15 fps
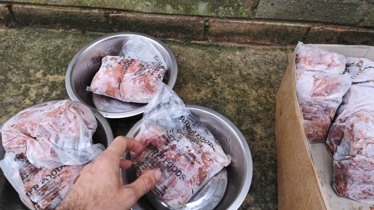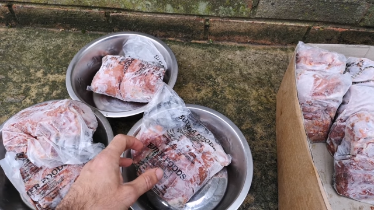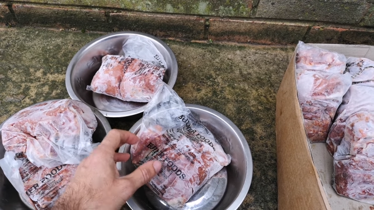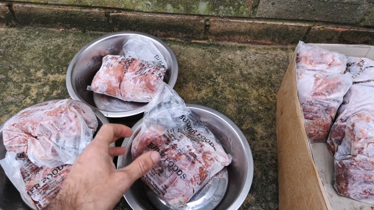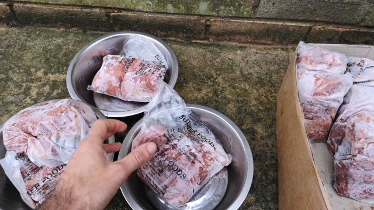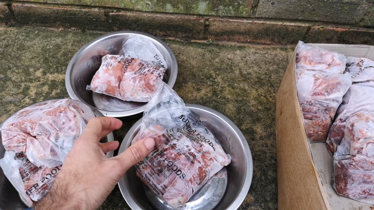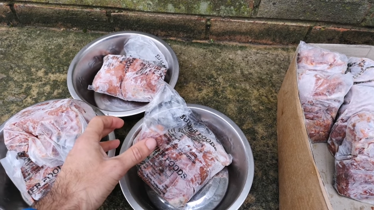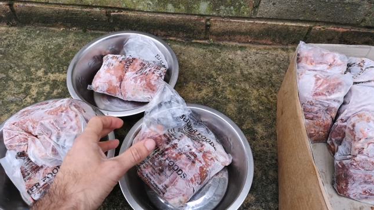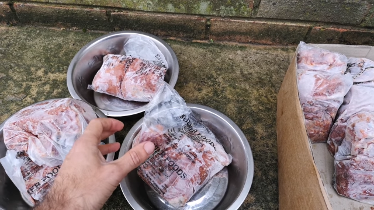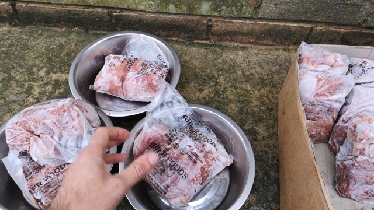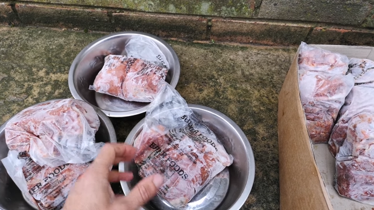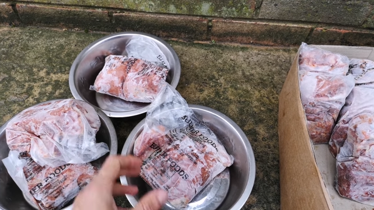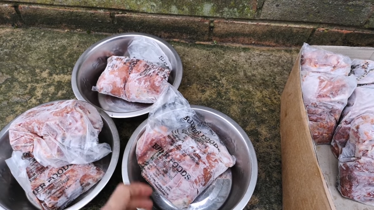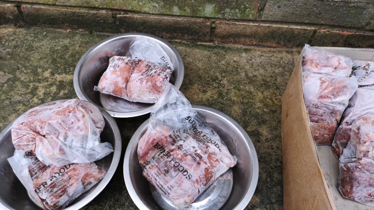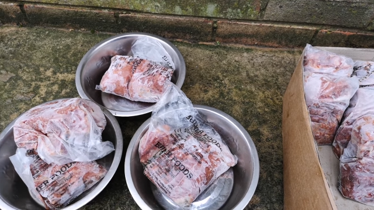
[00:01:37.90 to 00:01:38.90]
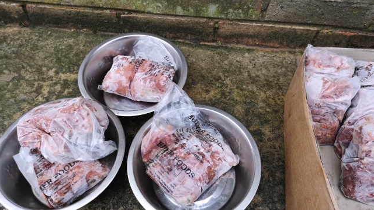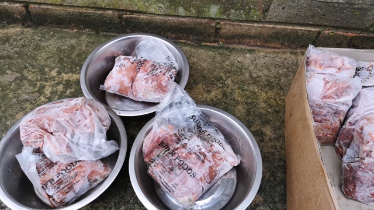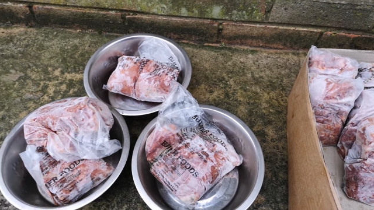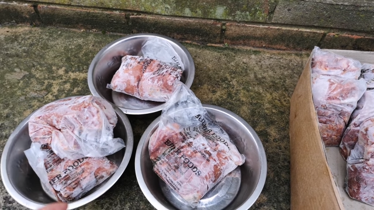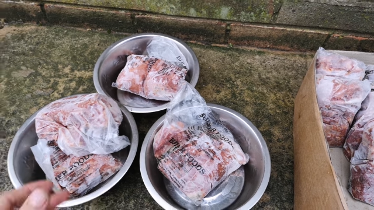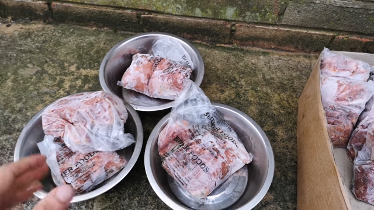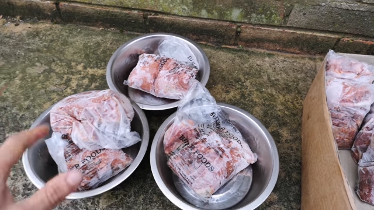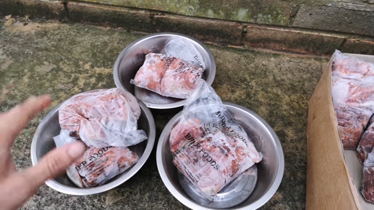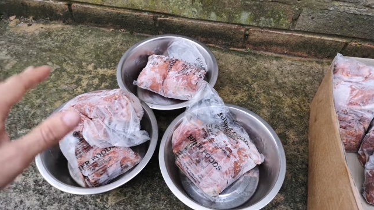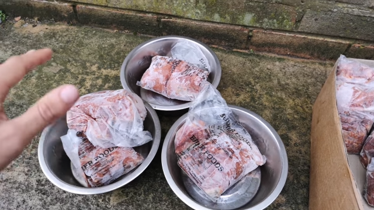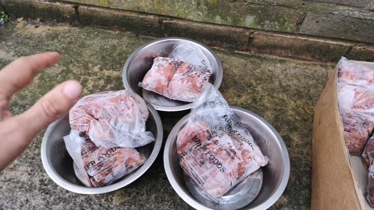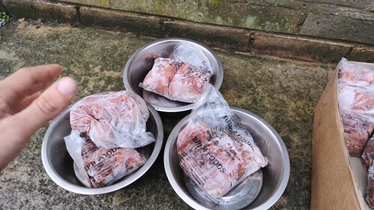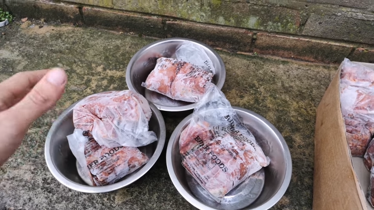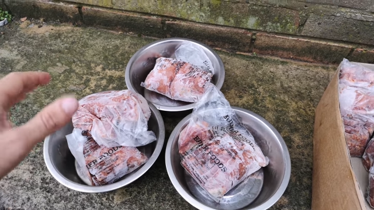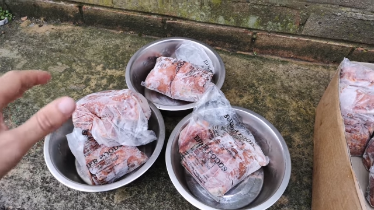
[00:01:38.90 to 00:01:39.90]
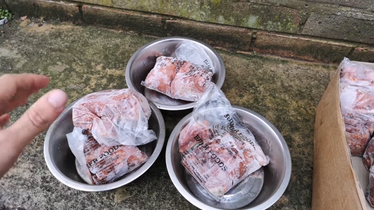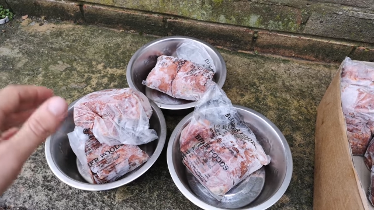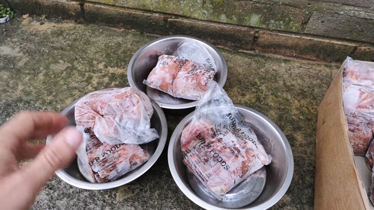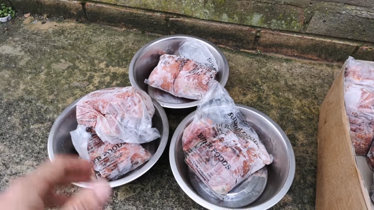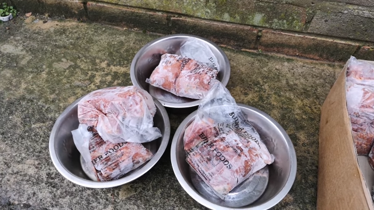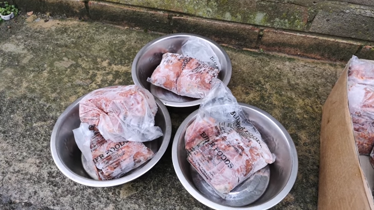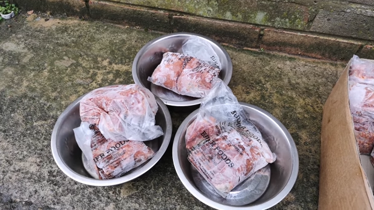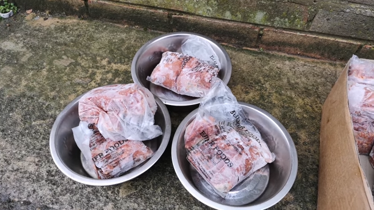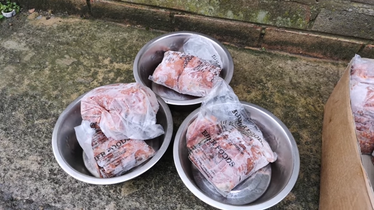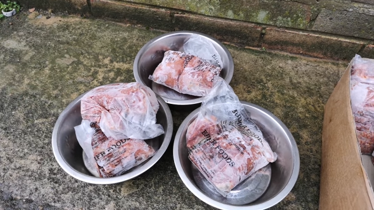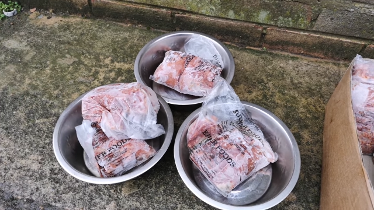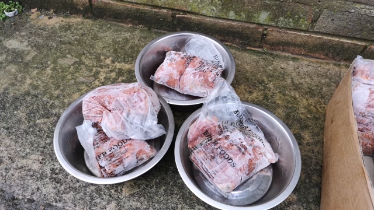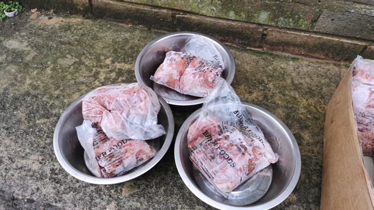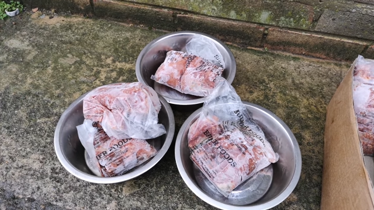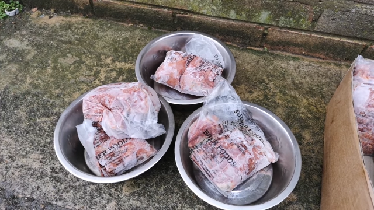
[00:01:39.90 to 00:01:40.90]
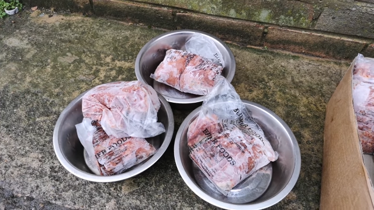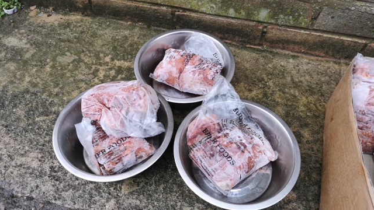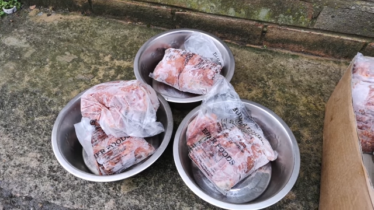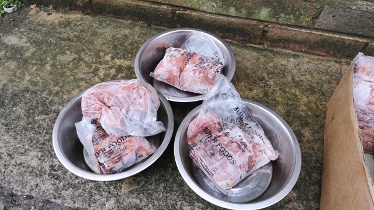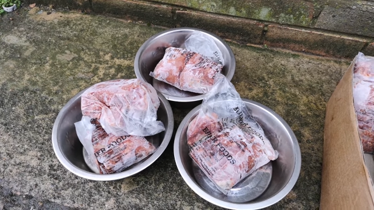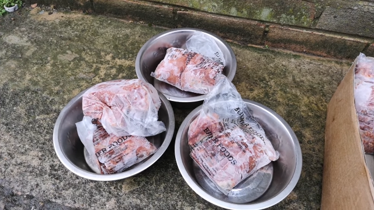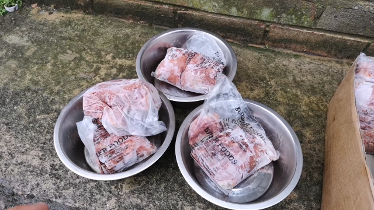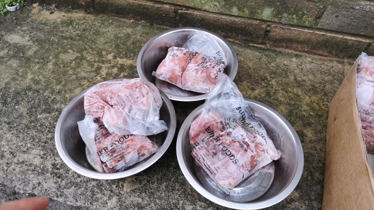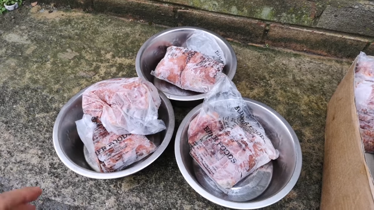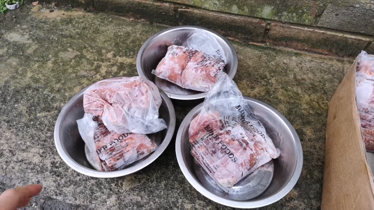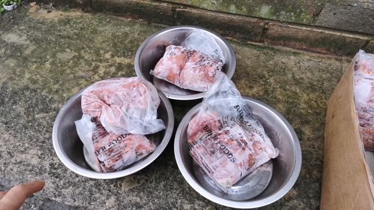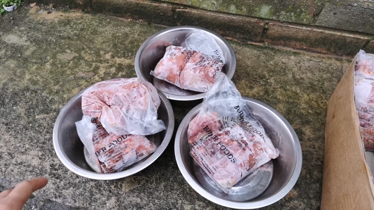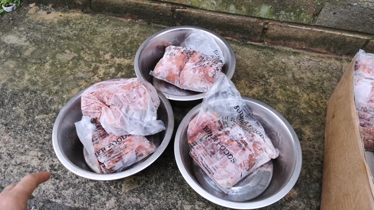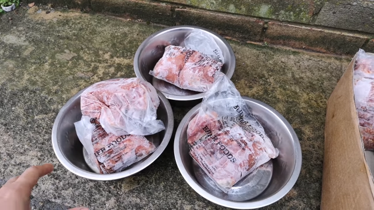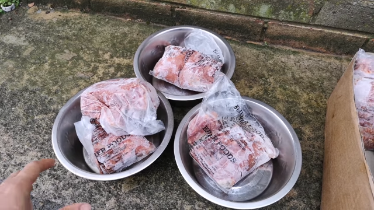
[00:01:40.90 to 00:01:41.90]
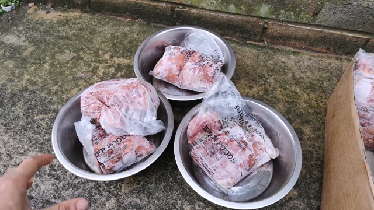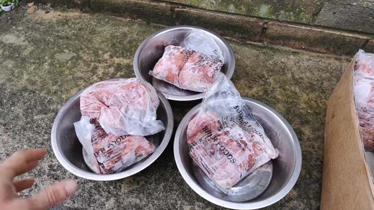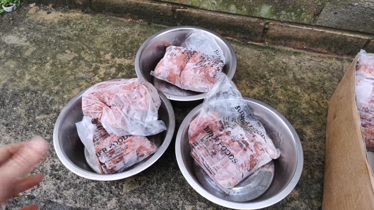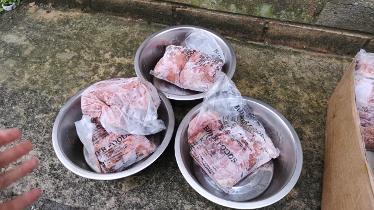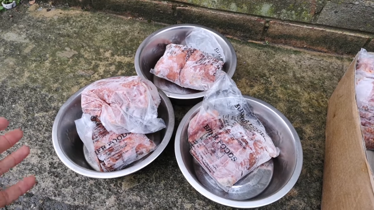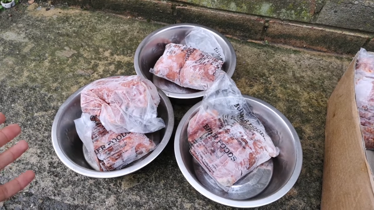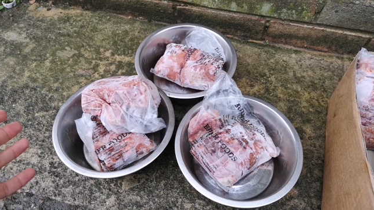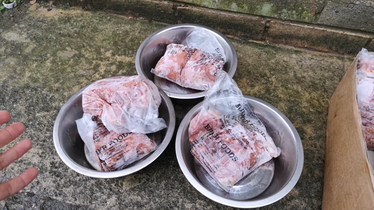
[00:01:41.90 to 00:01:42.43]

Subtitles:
[unreadable: no face in view]